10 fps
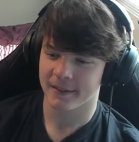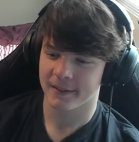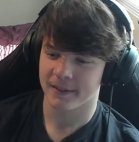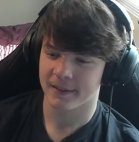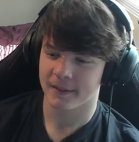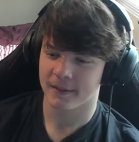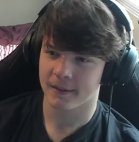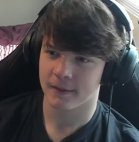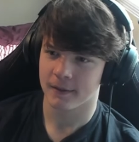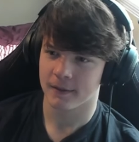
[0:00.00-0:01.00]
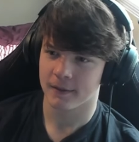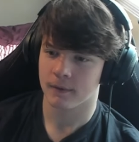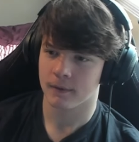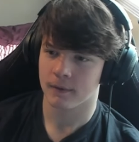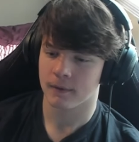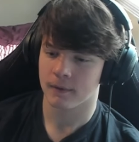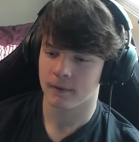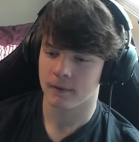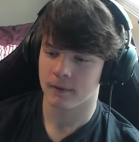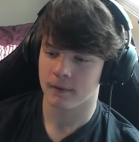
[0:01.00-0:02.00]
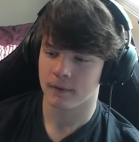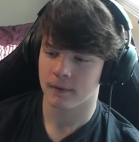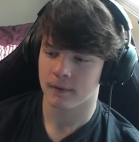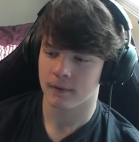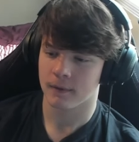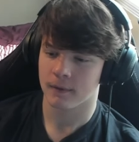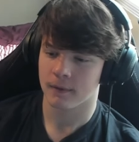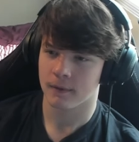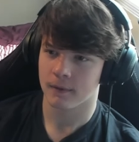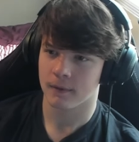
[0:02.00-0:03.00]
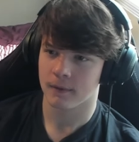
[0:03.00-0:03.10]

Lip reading: Nobody speaks.